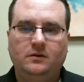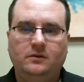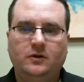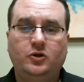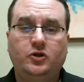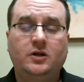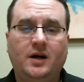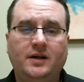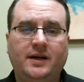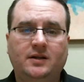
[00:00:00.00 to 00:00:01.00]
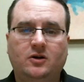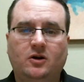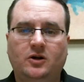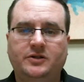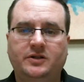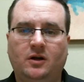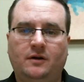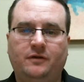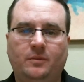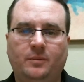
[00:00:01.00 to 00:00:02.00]
You should contact the Carlson
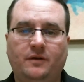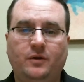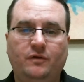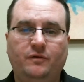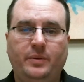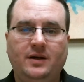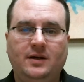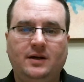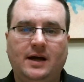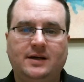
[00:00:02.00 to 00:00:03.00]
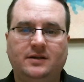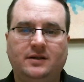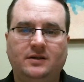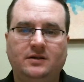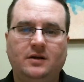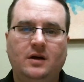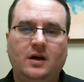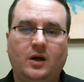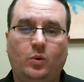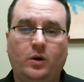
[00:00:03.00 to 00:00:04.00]
Law Firm if you have been in an accident
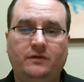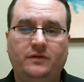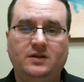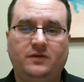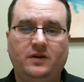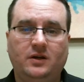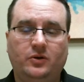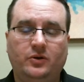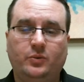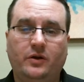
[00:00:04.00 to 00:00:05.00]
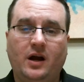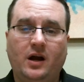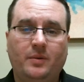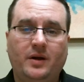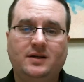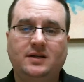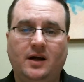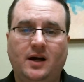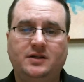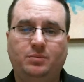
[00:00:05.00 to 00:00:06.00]
in one of these vehicles where the airbags did
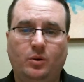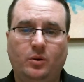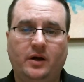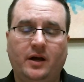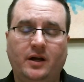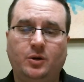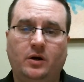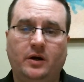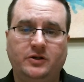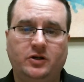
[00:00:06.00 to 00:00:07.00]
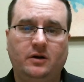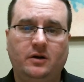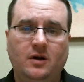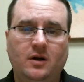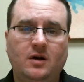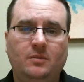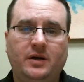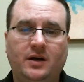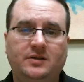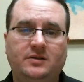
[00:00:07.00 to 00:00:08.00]
not deploy and you were injured
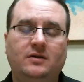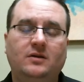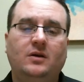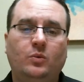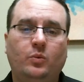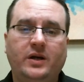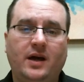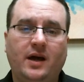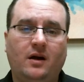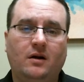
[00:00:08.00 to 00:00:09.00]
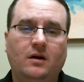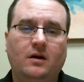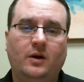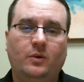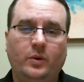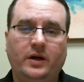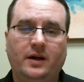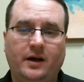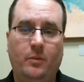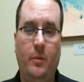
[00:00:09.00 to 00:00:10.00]
because we care and we
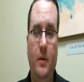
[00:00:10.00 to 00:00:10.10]
can help.